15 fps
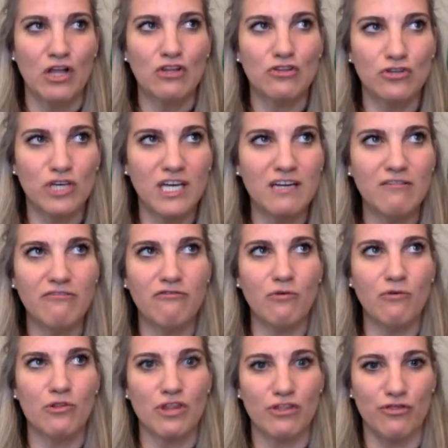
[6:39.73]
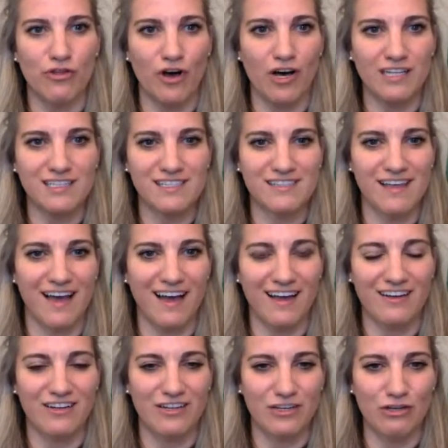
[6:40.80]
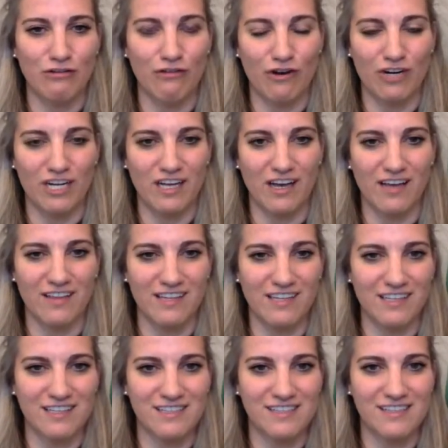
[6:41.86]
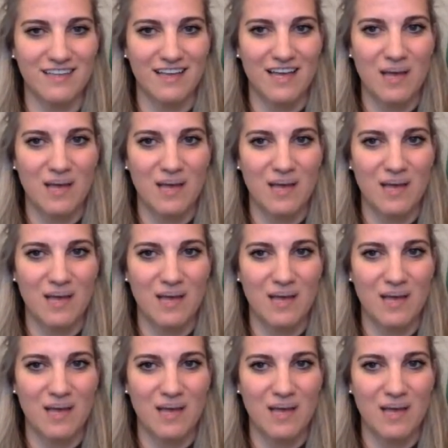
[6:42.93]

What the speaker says: looking for the thoughts that you've already got this.